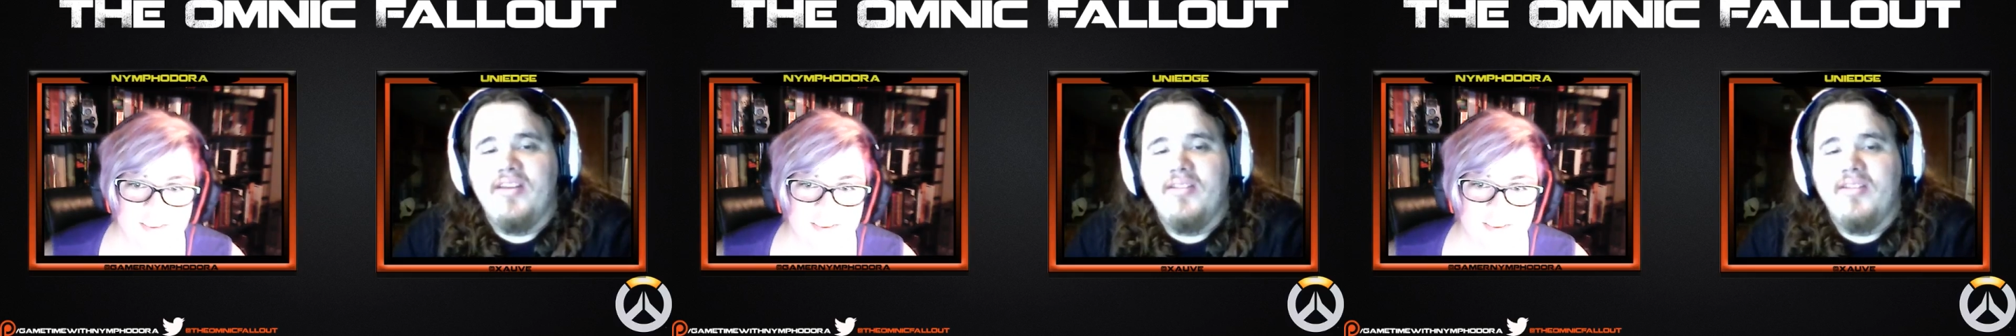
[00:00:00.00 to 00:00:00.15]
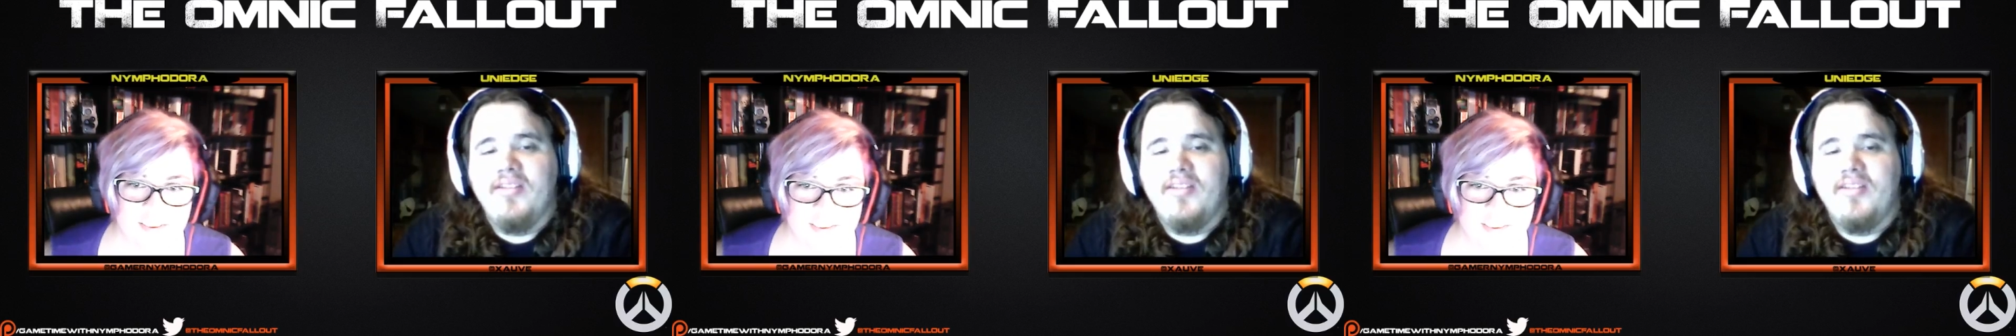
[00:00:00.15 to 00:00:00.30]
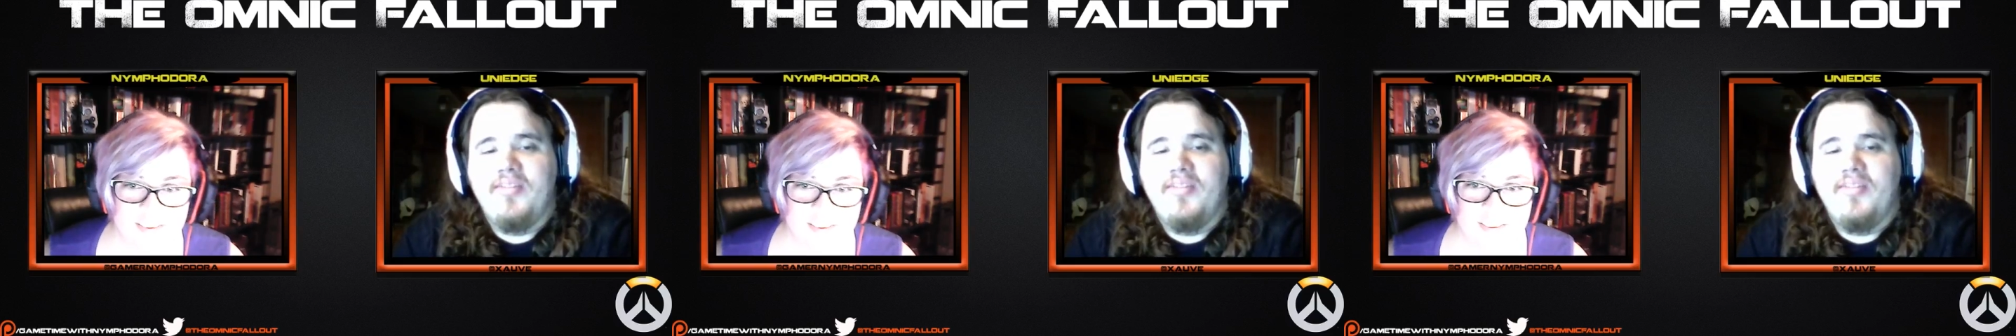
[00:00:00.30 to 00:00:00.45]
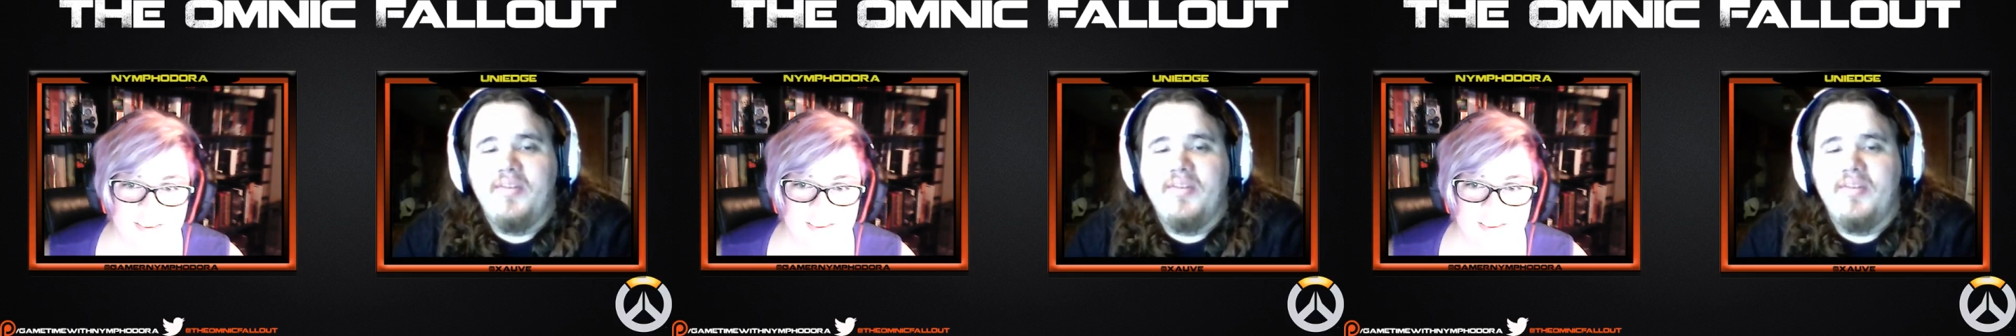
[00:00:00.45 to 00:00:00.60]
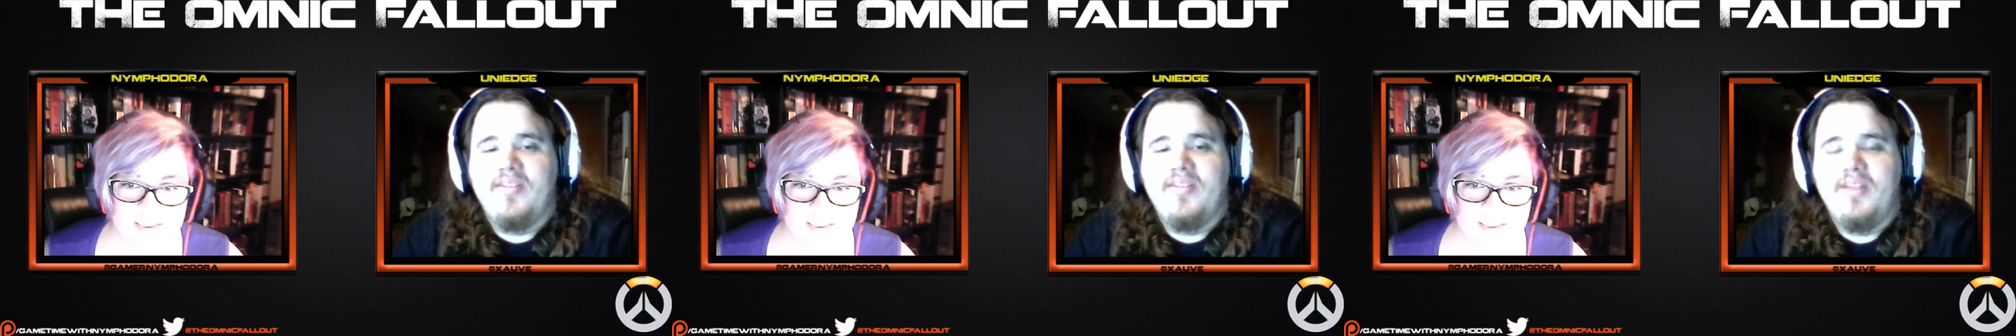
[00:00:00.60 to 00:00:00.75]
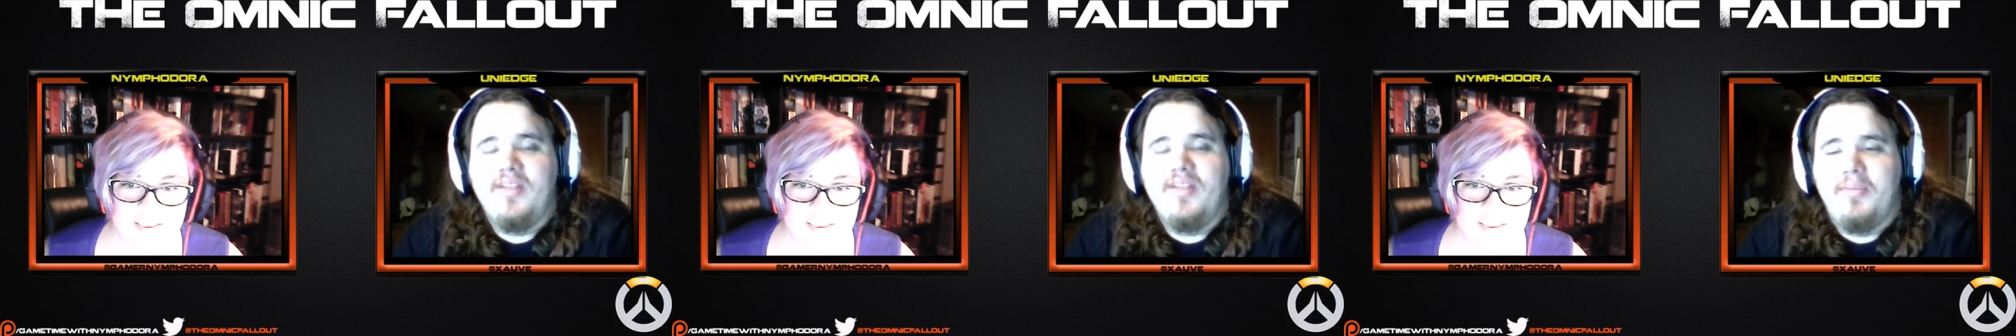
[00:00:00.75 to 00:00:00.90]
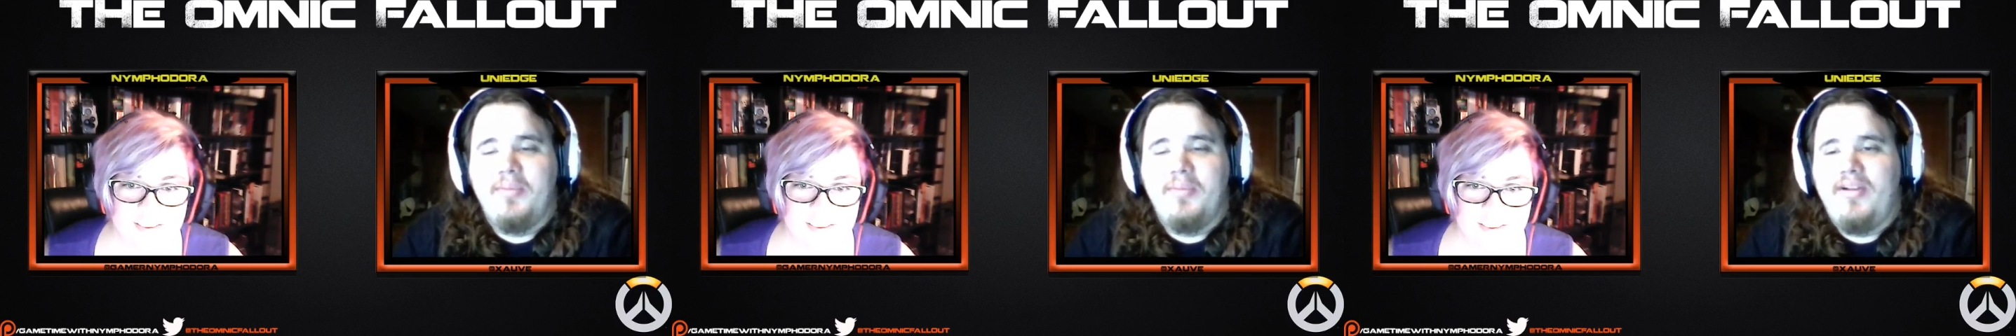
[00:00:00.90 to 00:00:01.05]
and looks
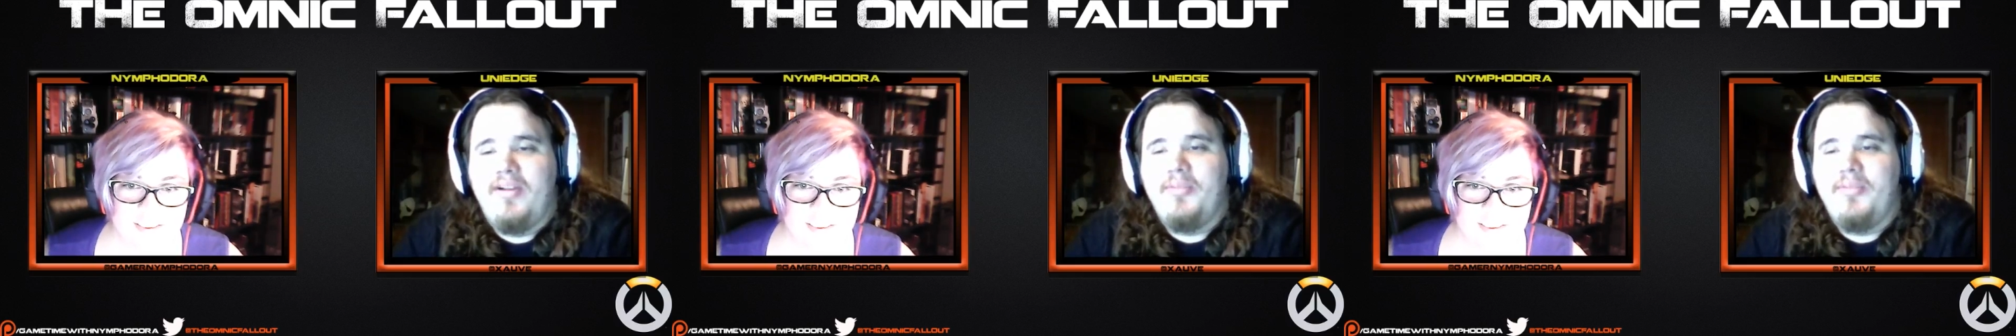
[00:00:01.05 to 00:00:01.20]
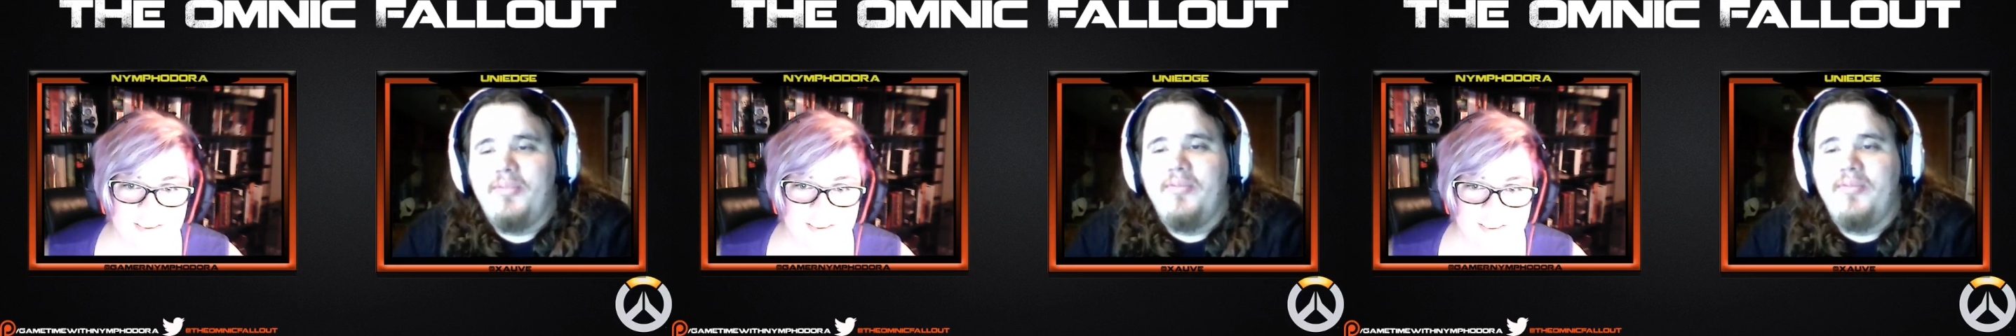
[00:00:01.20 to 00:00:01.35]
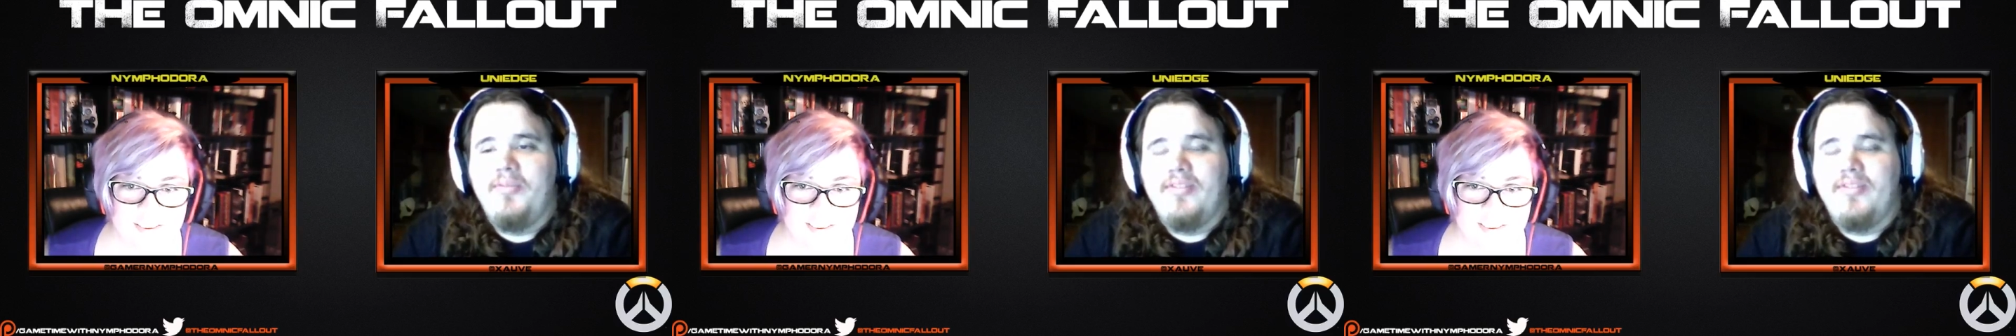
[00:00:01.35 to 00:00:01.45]
physically impossible